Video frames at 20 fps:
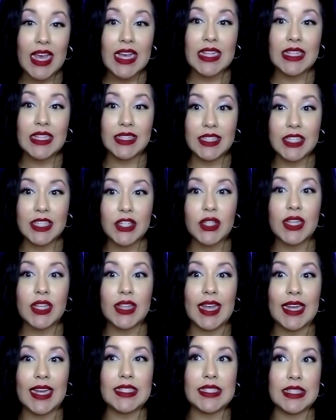Literally,
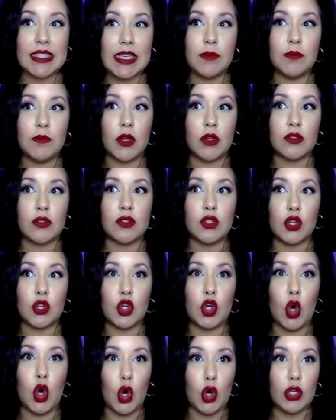that is the most
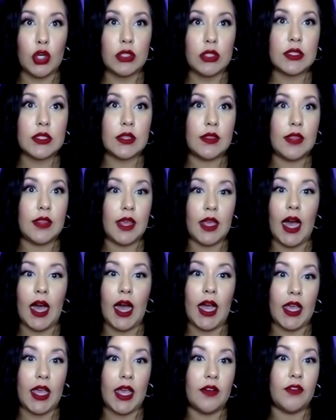cult thing
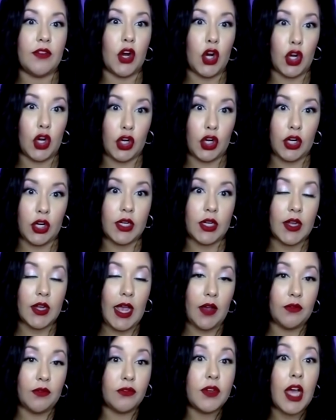I have heard
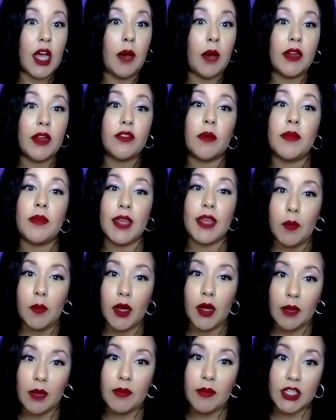coming from the
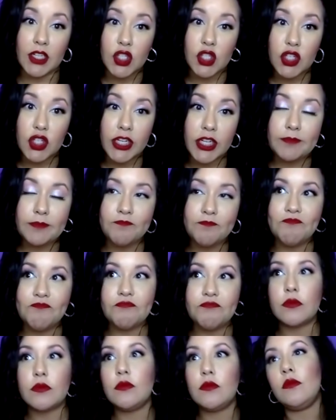MLM industry.
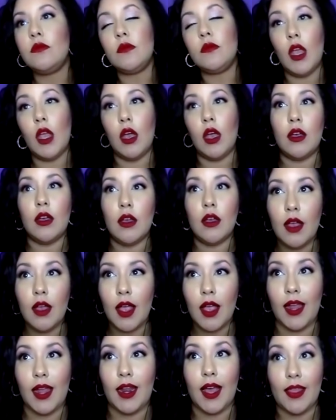And
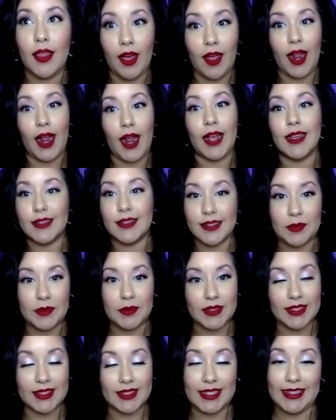I had
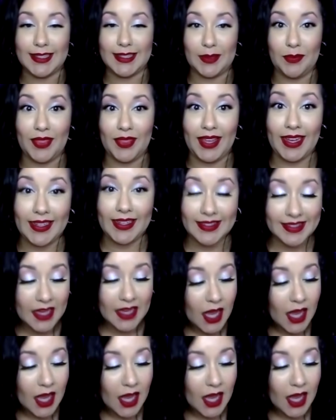seen some things.